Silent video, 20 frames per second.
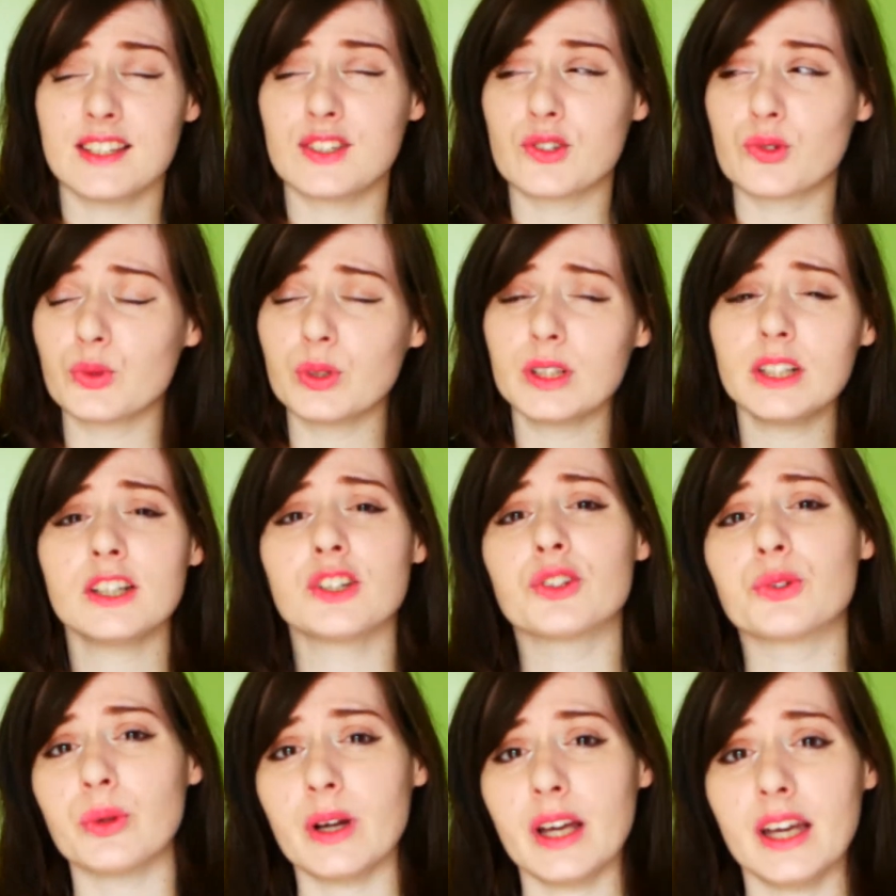It's really
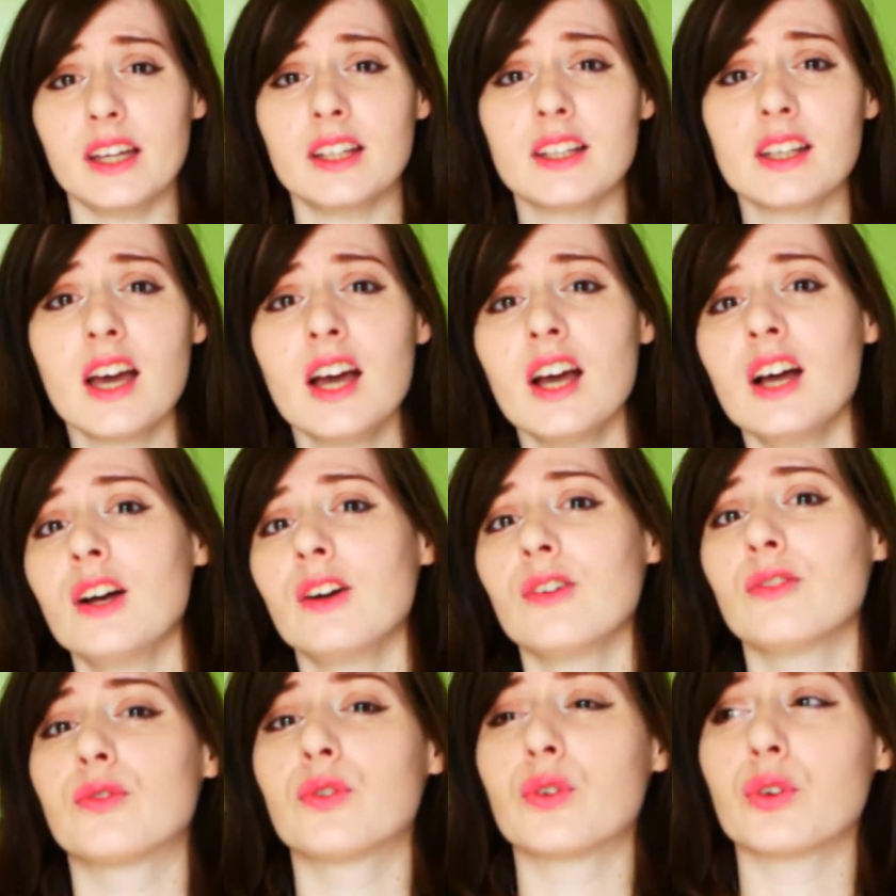great
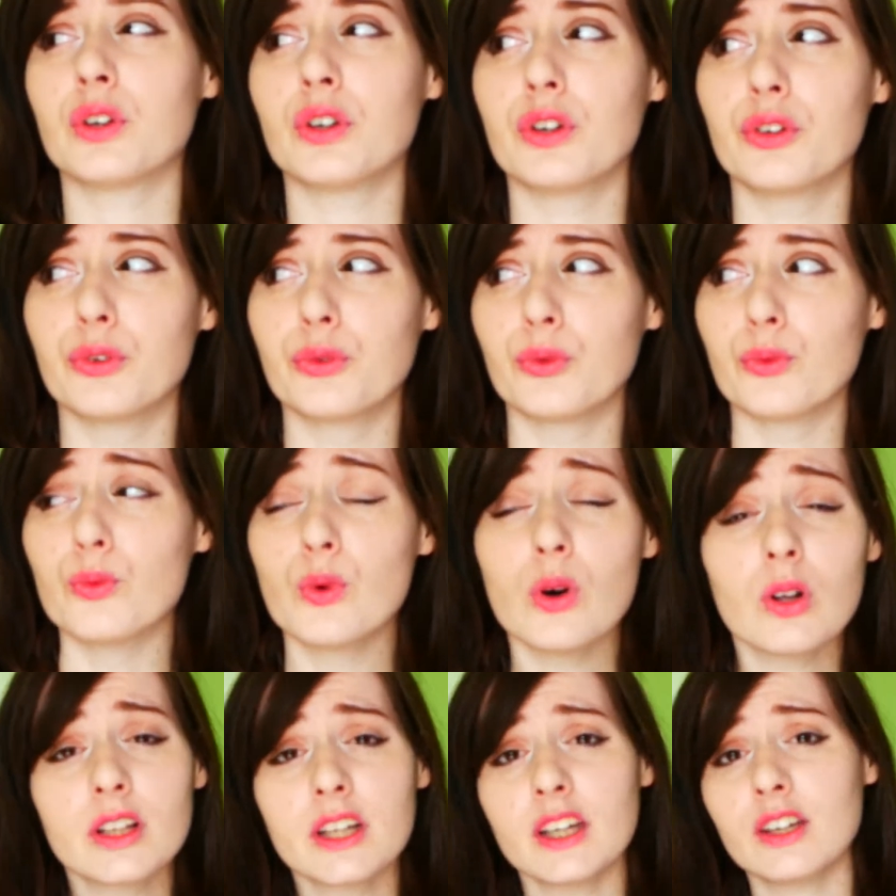for
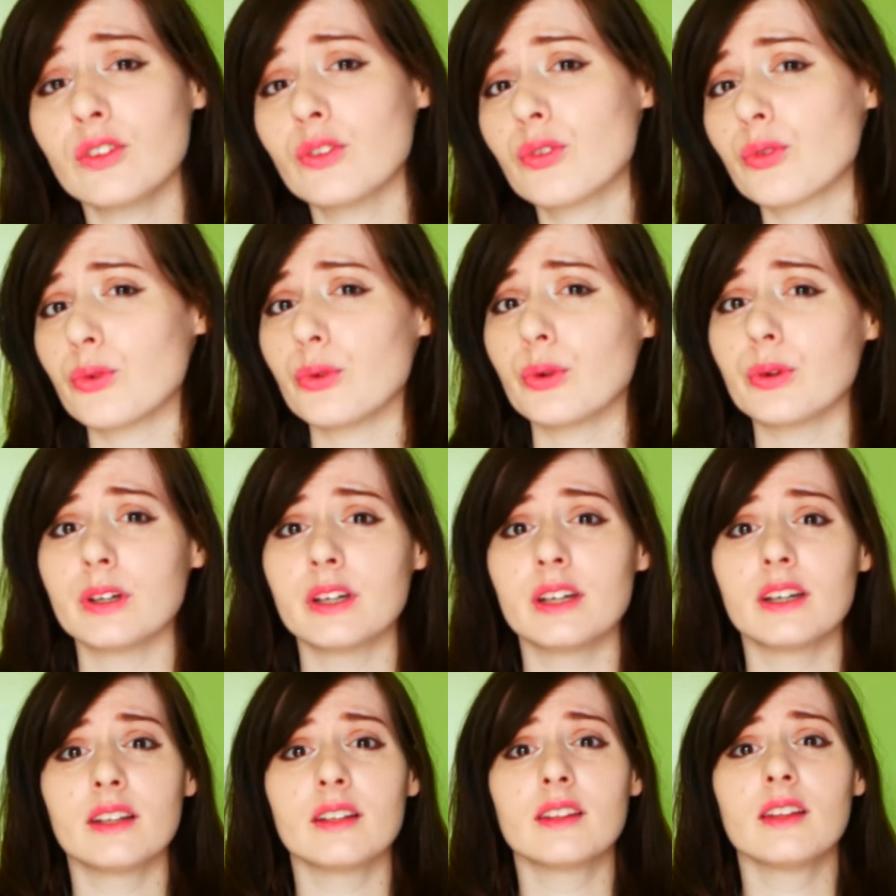walking through
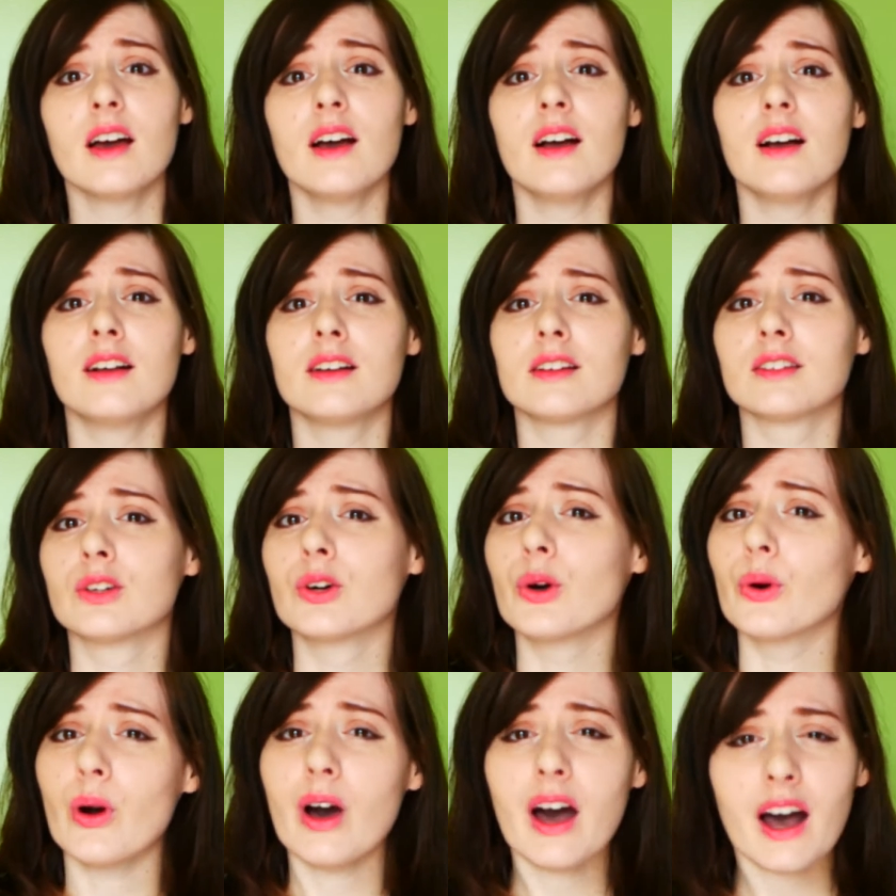it,
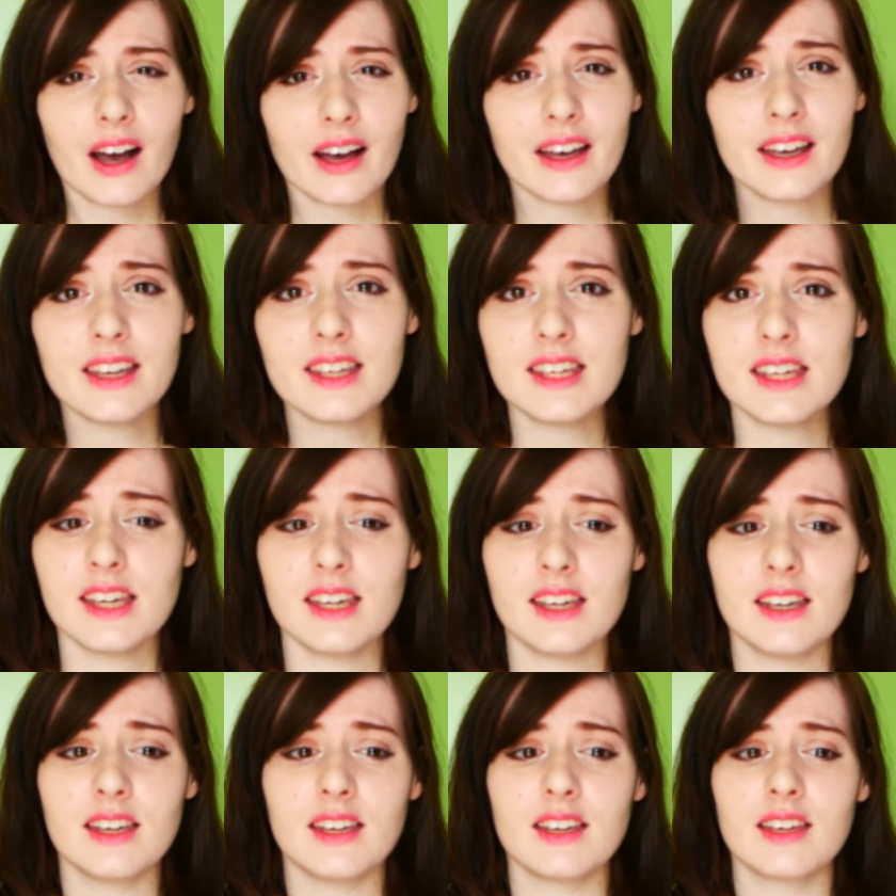go
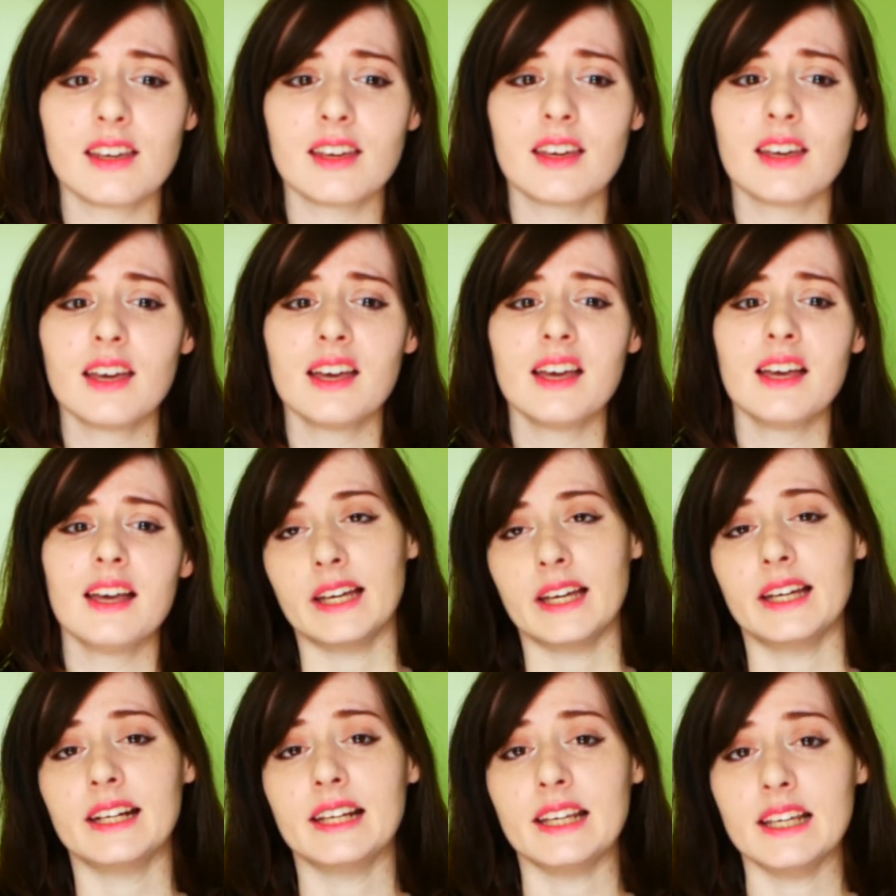hiking,
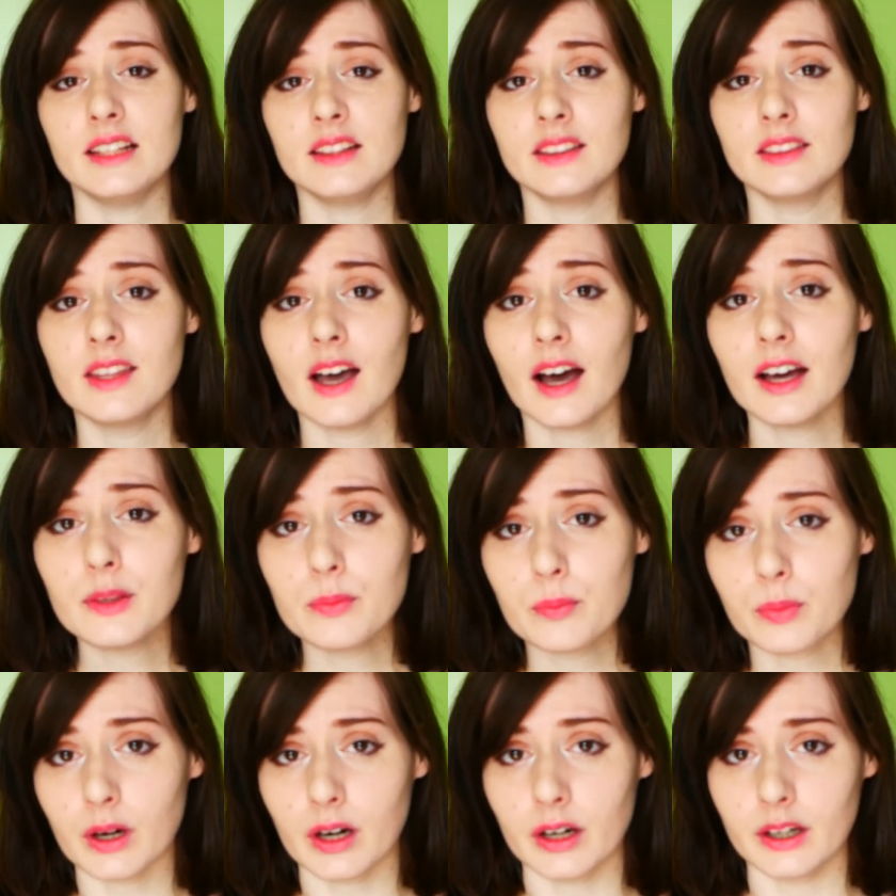and in
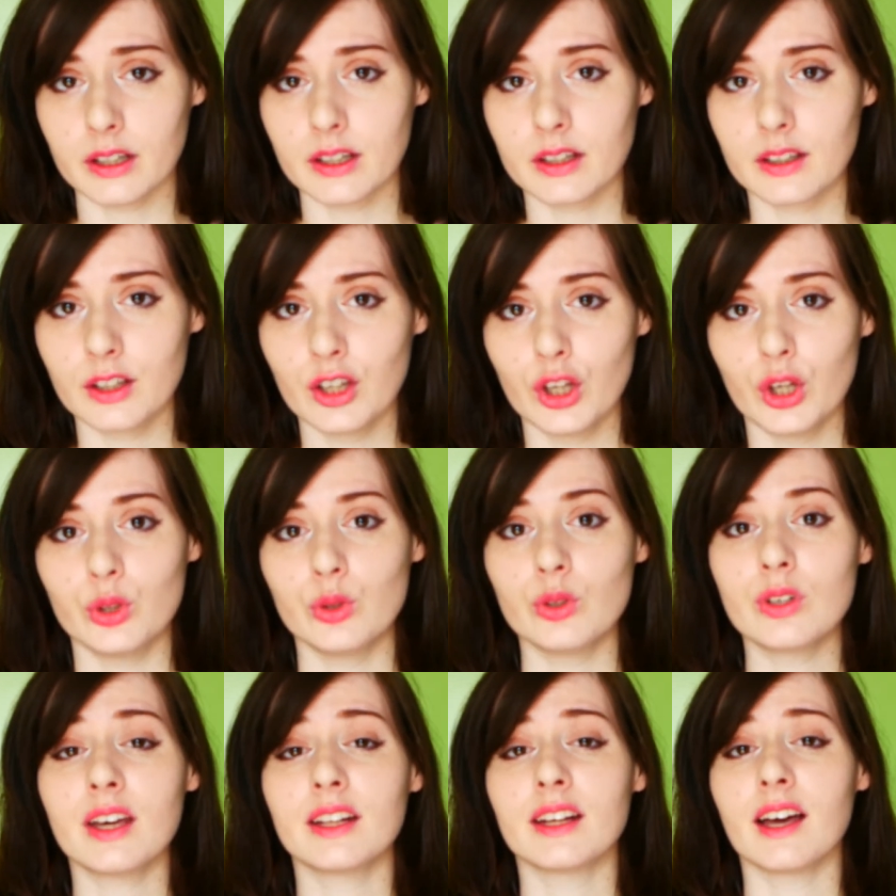that park
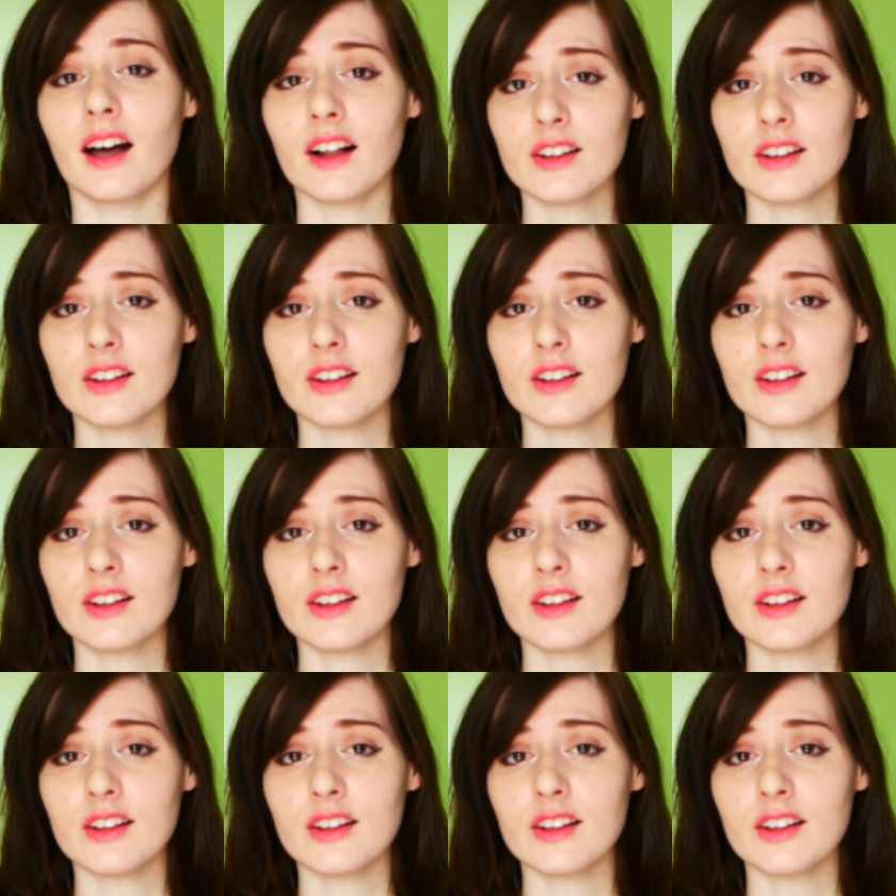you can